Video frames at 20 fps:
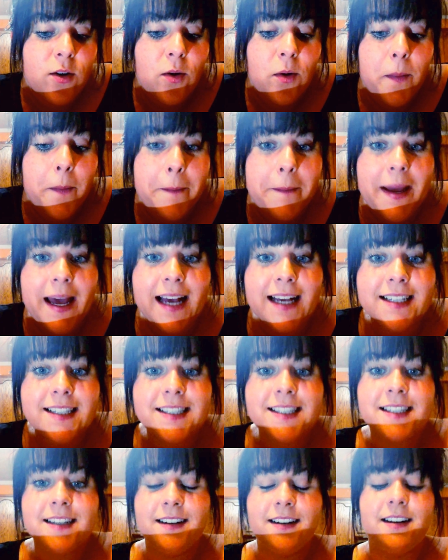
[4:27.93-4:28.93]

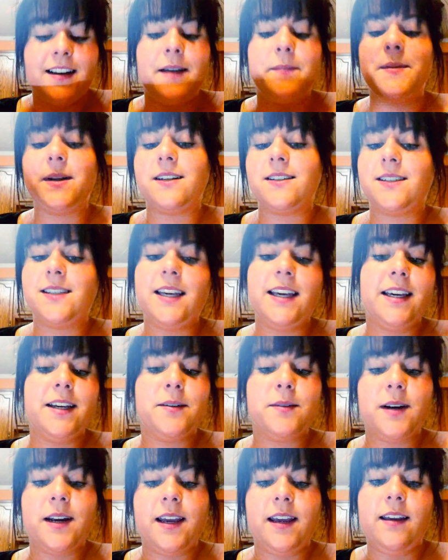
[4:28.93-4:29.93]
mass. I'm not saying it
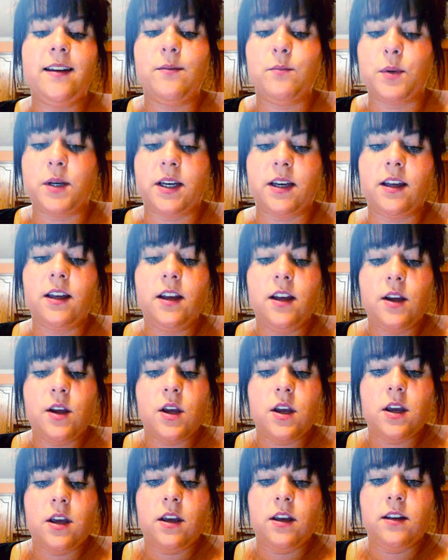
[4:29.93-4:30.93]
right, but
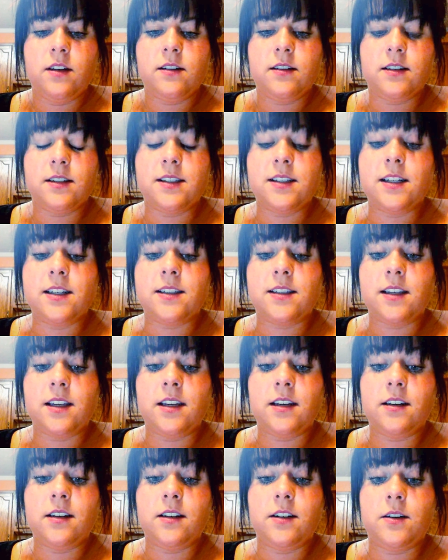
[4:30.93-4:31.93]
it says
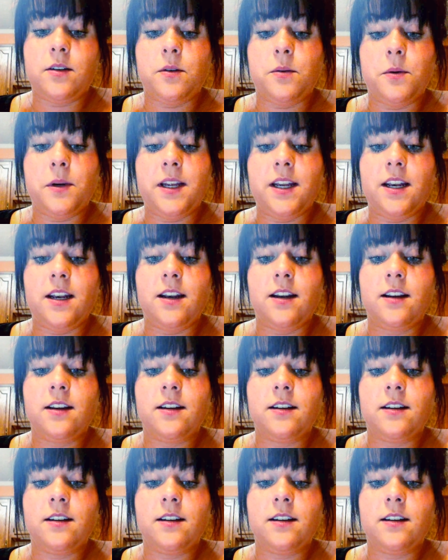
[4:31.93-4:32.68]
inguinal